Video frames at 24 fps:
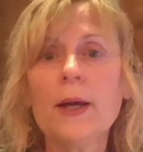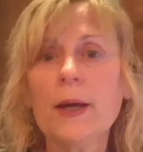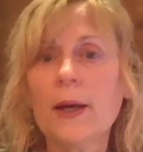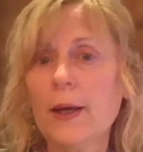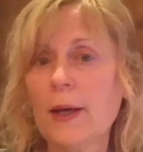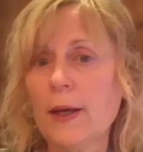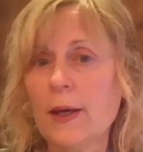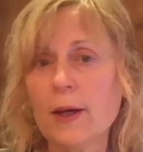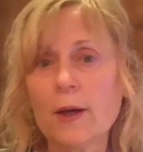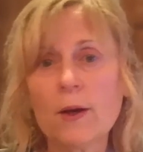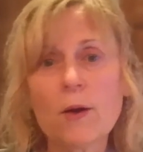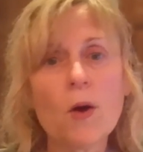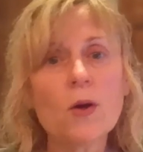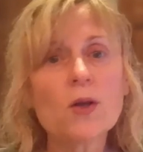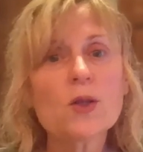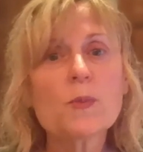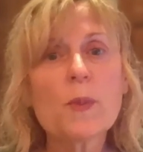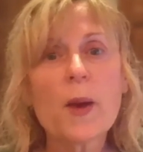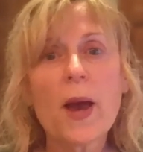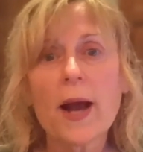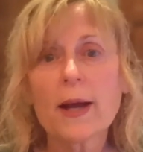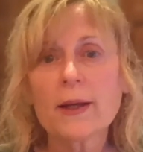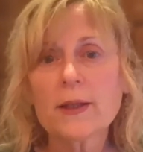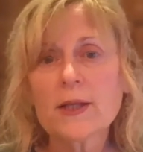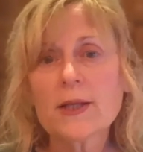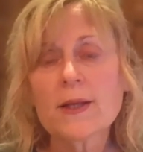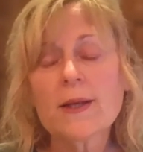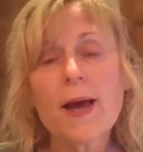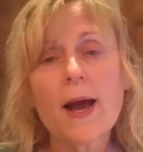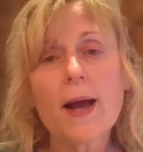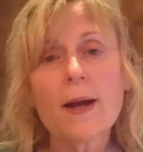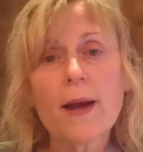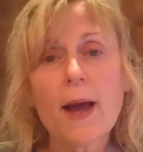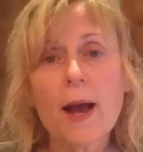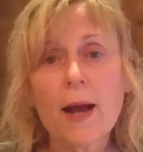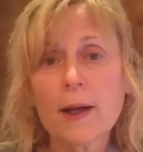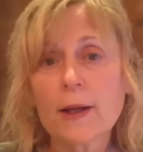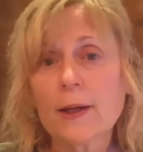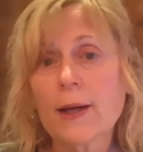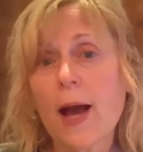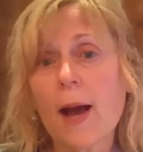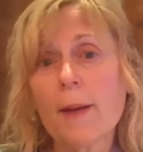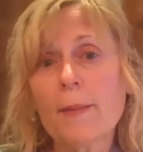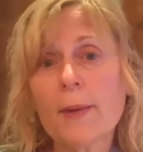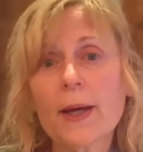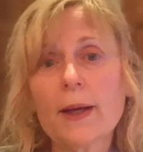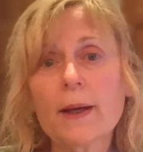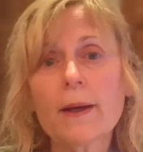It goes back to that
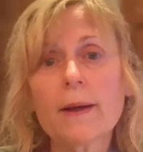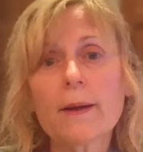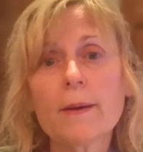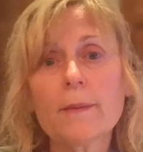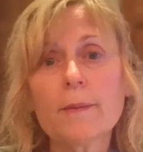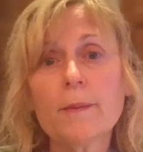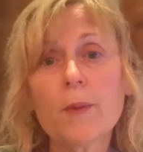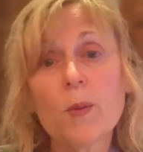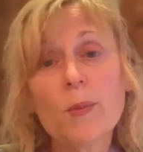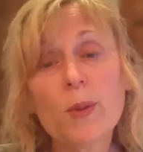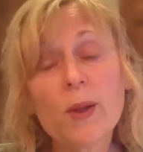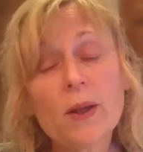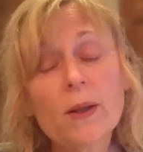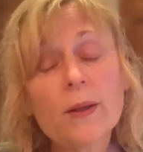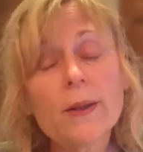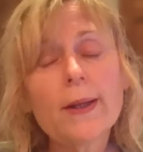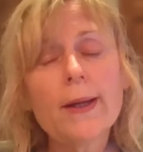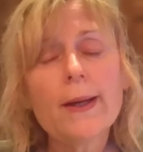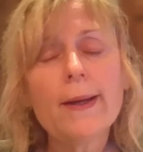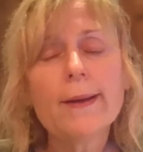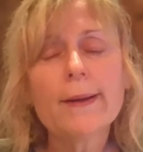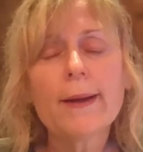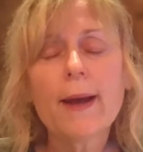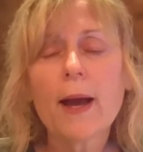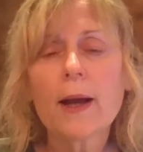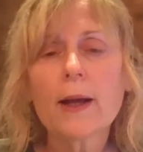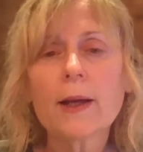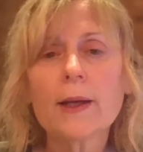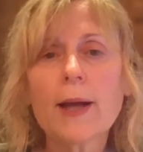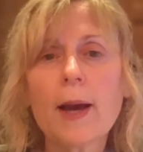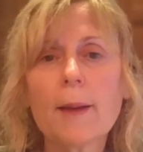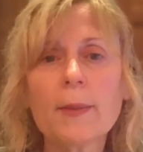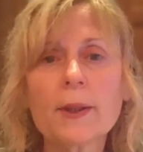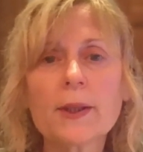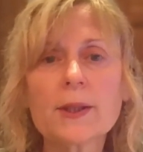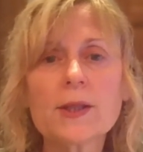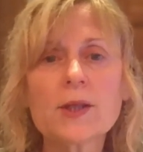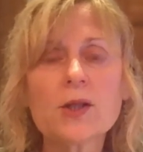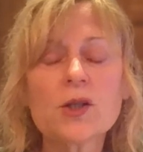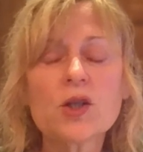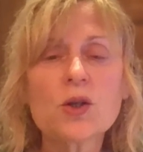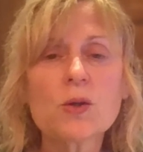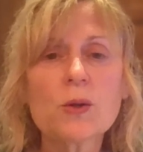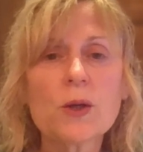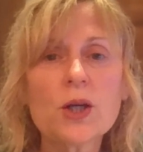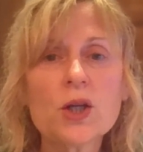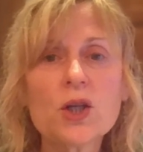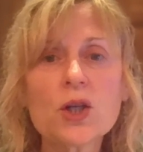economic mobility and economic
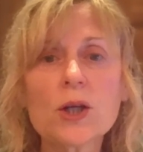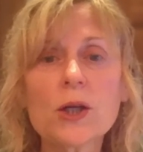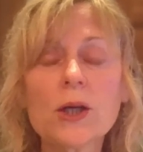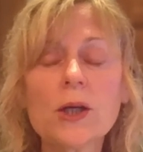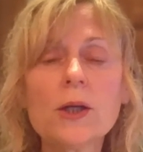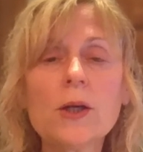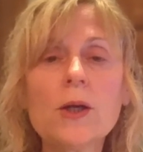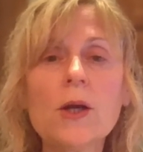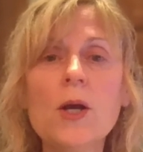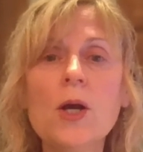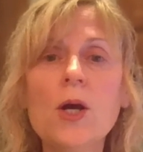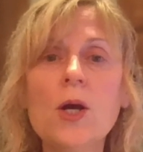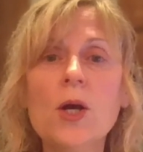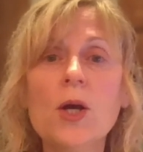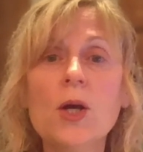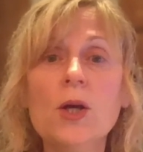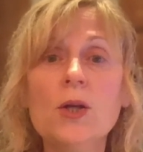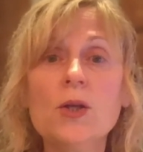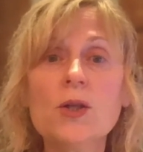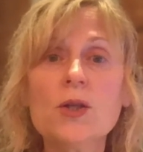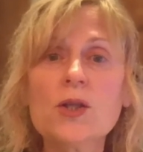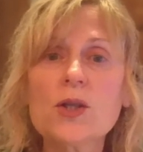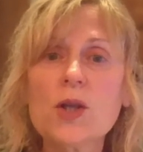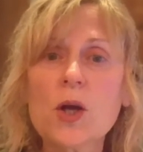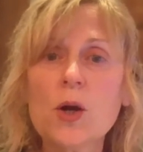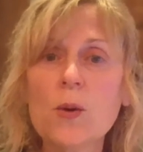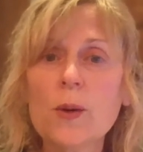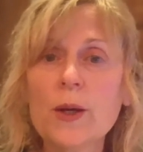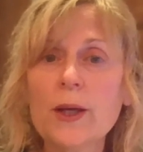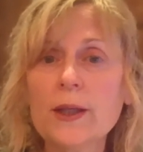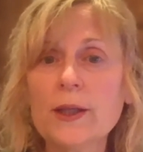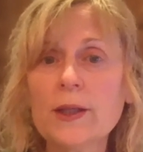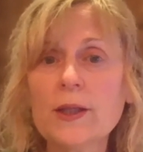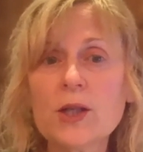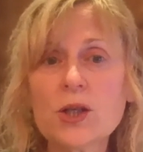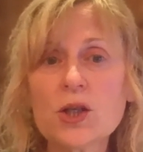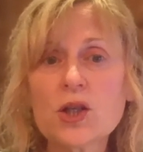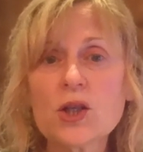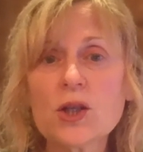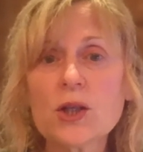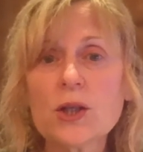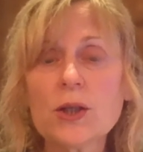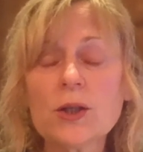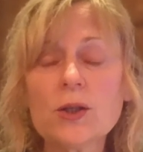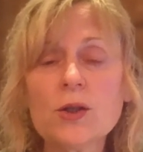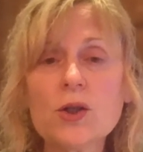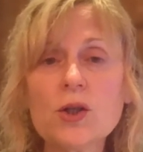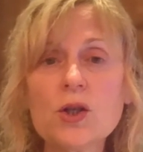situation. So, in
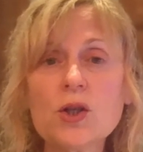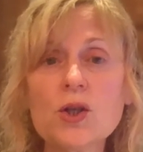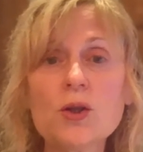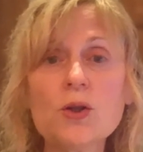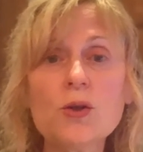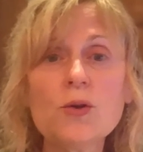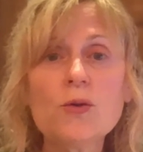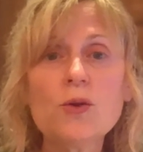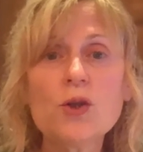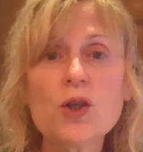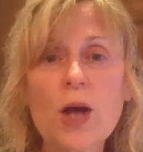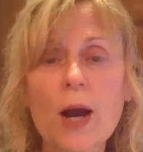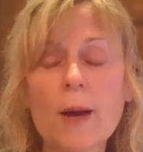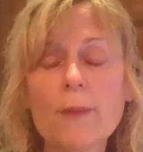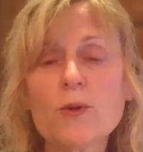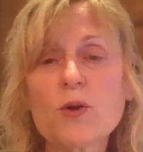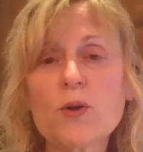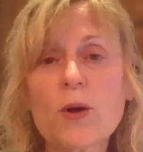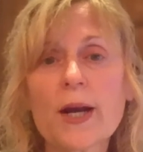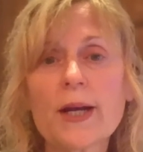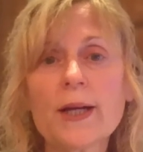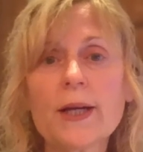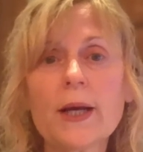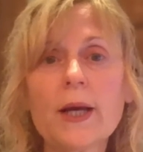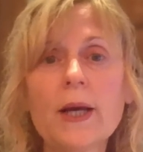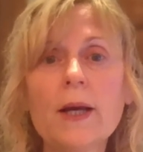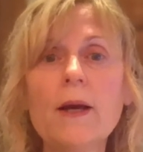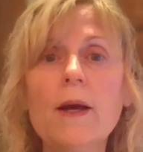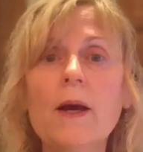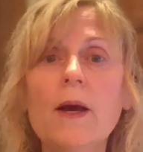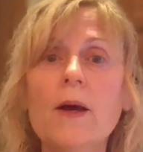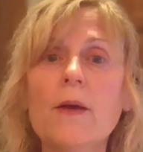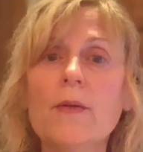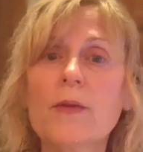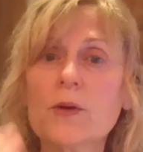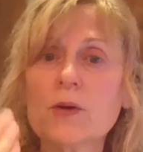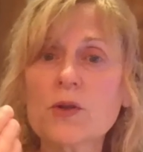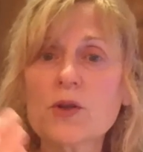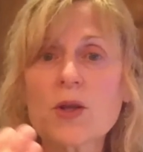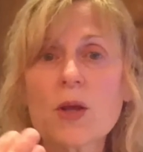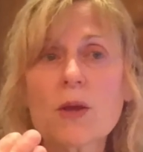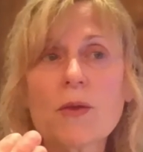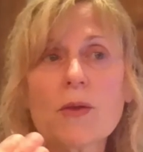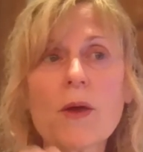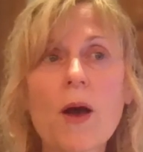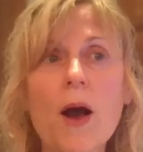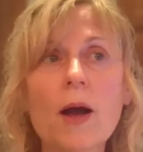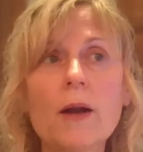addition to job training, there's the
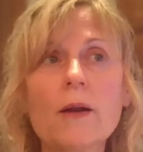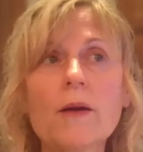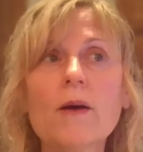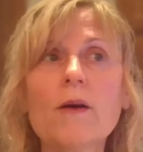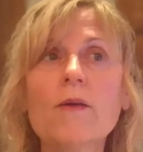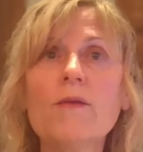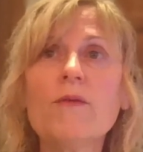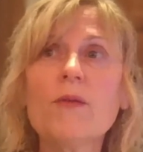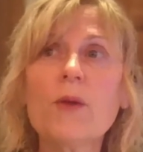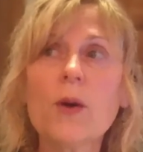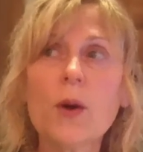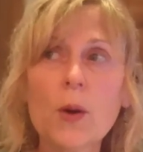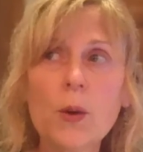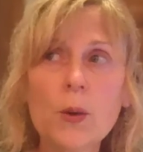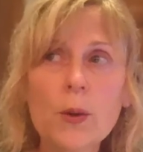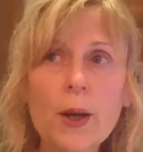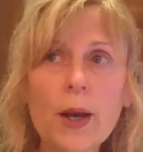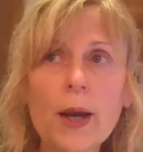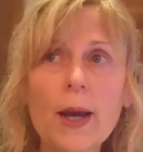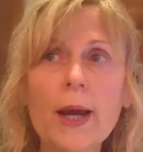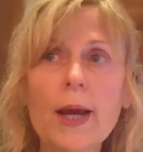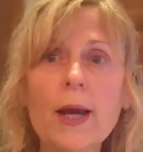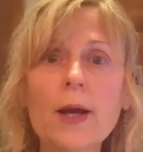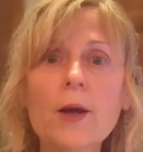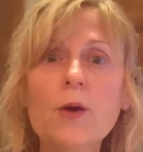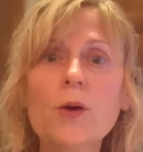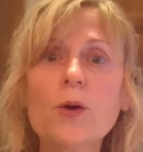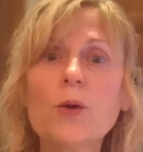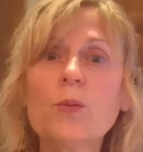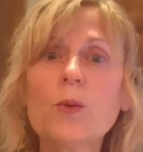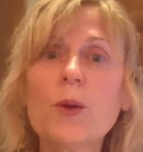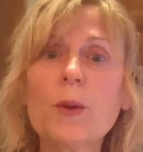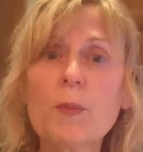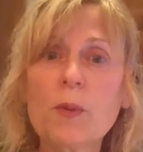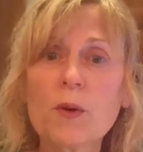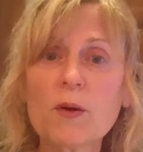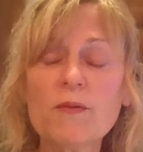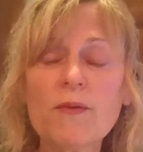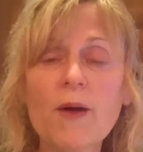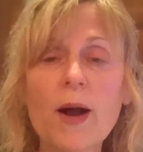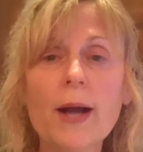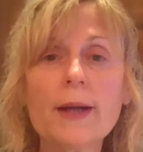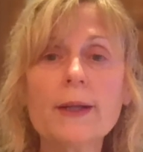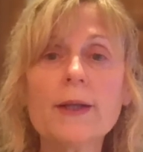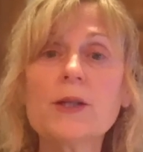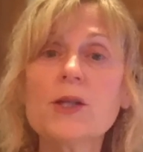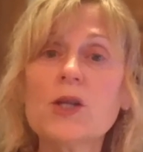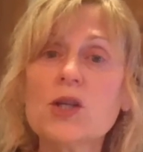thought of, okay, could we
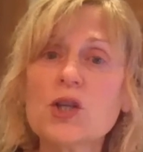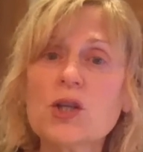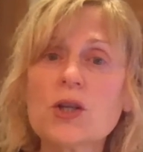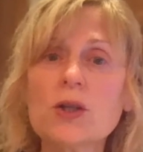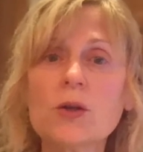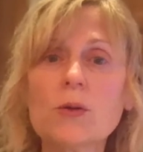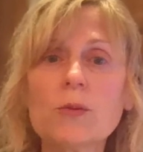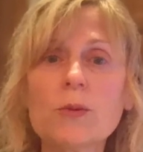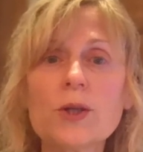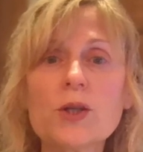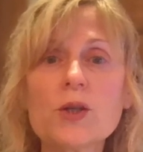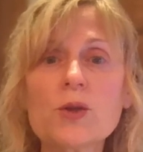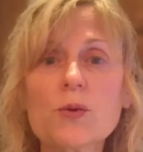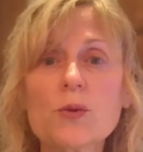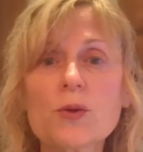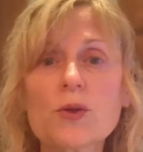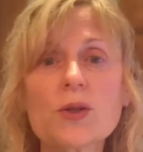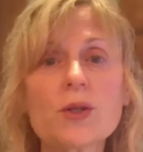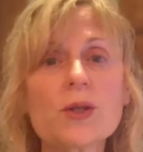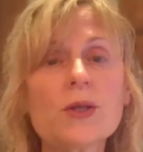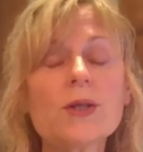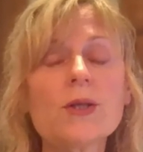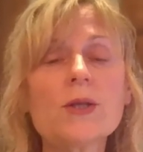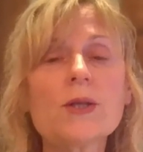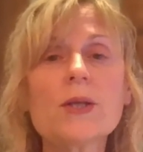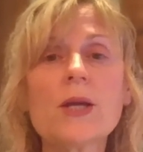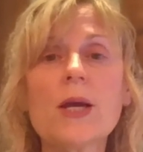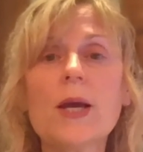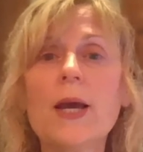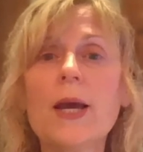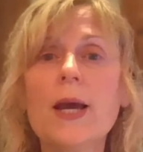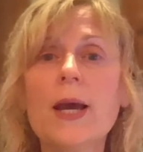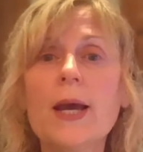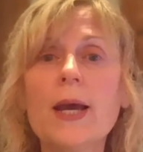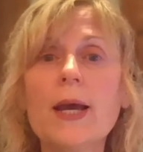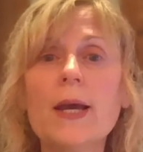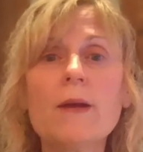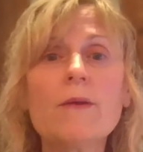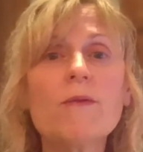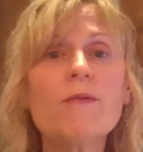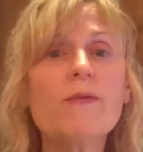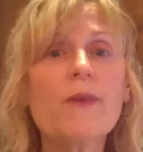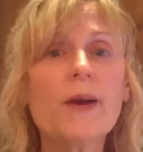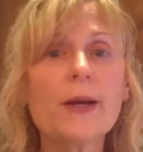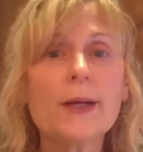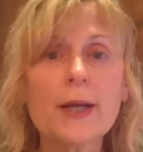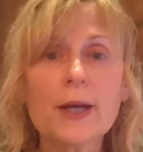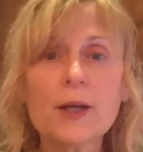provide additional resources in
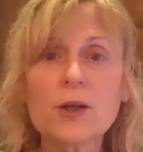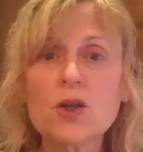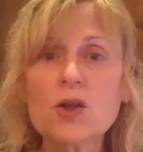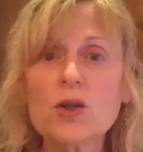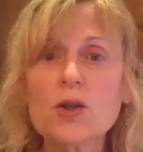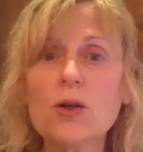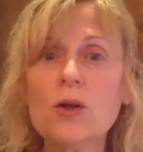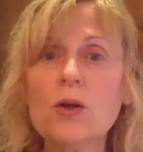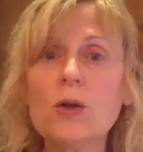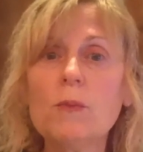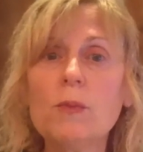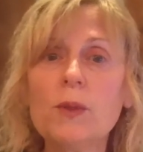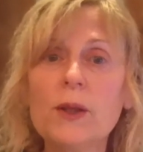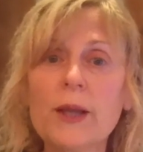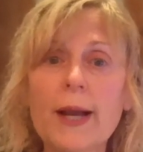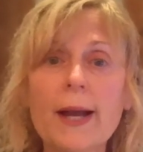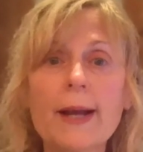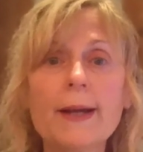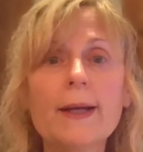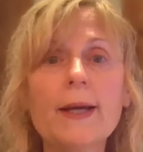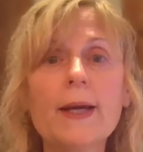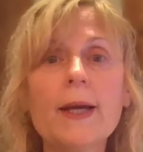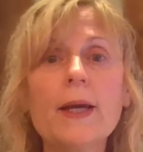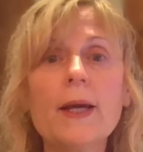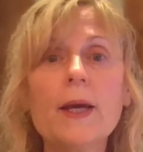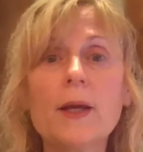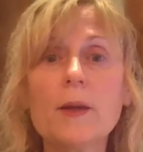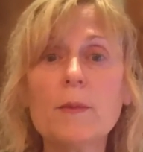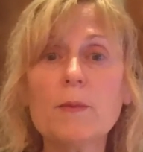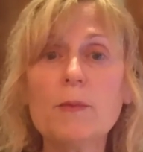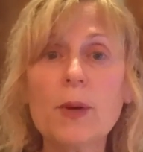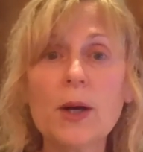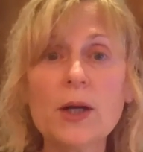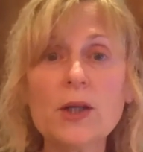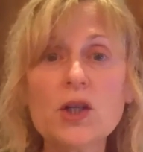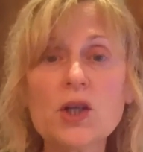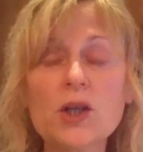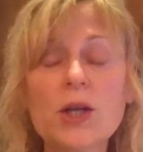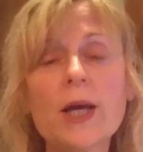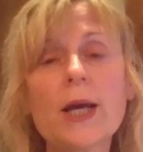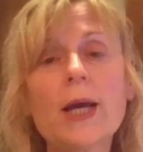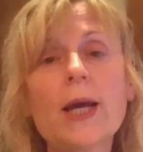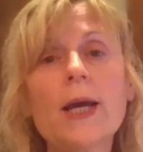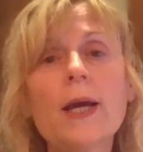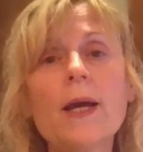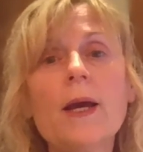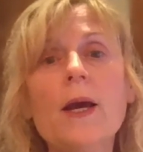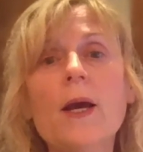financial planning and
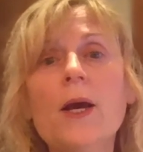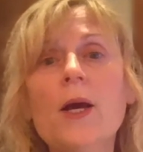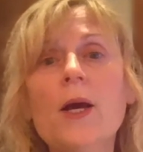budgeting